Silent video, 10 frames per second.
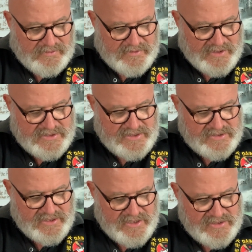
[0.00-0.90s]
Next, he
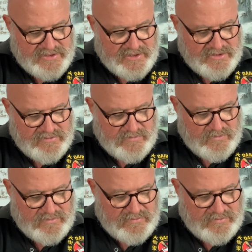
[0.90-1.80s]
says that
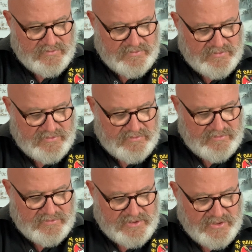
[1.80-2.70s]

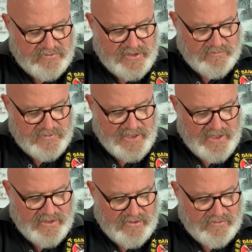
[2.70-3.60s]
Siu Nim
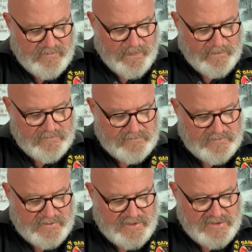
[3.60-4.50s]
Tau
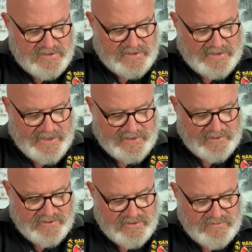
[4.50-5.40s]
is the
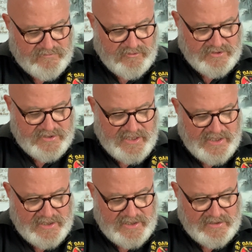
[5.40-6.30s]
catalyst for
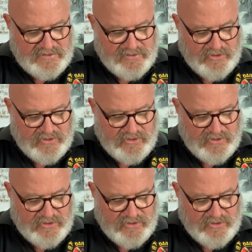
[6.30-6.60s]
attaining the